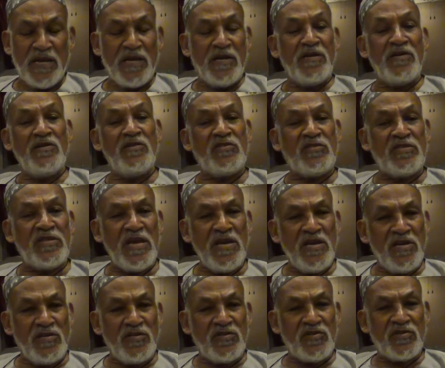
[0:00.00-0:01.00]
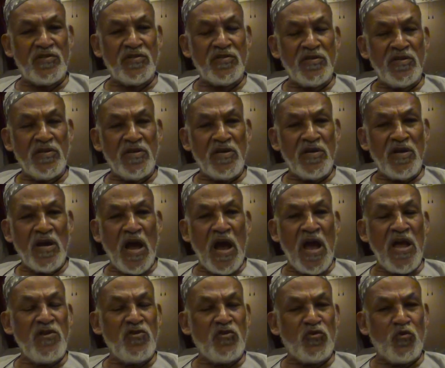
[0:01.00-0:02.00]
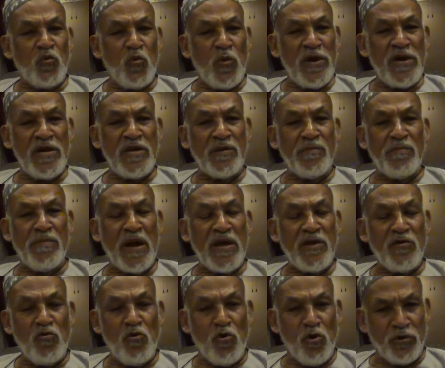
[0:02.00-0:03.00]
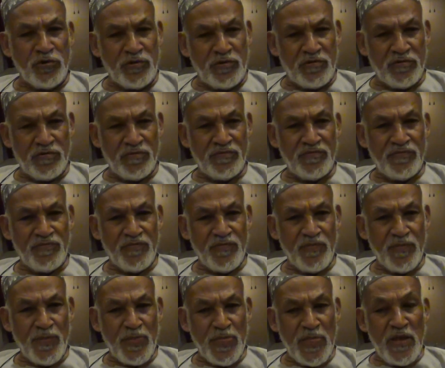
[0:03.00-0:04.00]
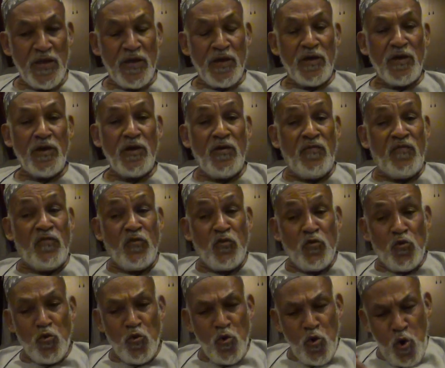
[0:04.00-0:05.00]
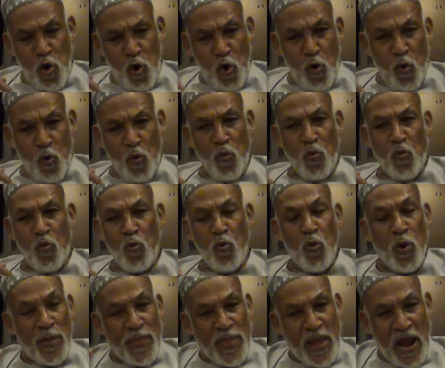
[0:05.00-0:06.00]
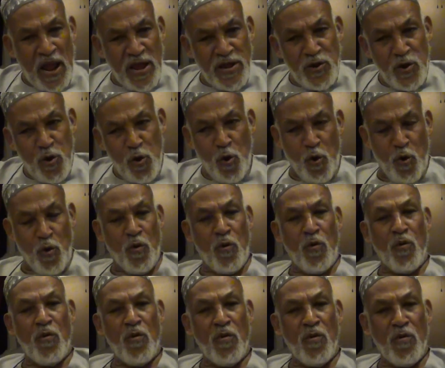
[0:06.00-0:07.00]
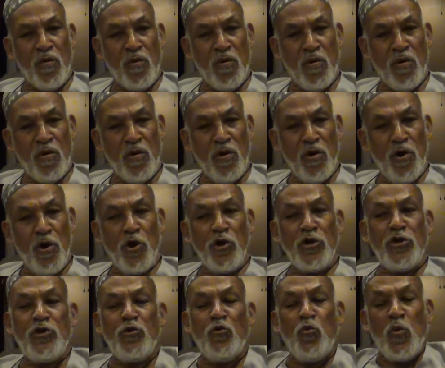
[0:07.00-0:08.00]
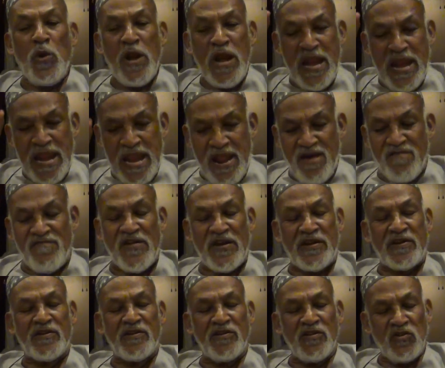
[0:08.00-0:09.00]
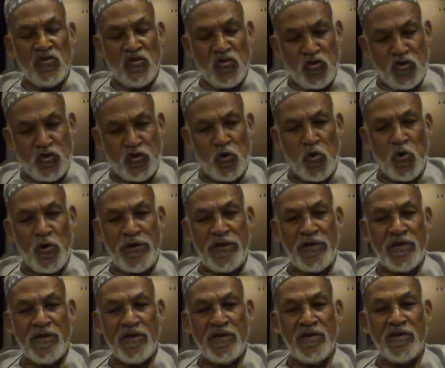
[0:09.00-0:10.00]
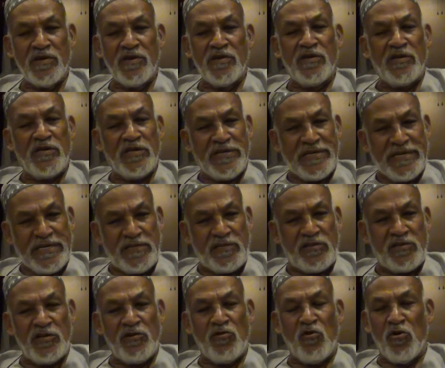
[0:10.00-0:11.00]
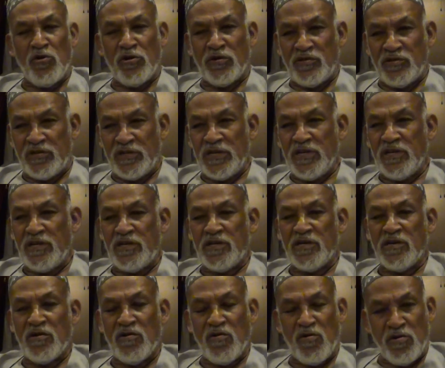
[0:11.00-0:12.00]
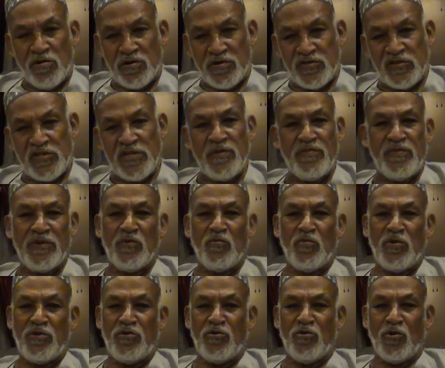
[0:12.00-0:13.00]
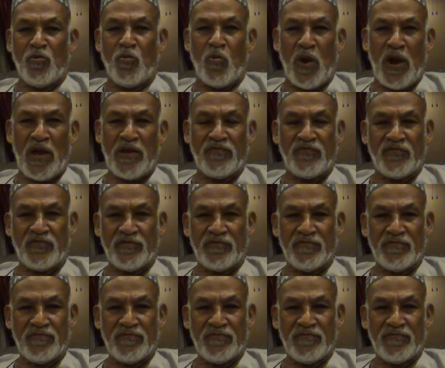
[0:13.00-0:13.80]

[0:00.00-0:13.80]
He says, I swear by God, if you know what I know, you will never enjoy eating or drinking or sleeping with your wives.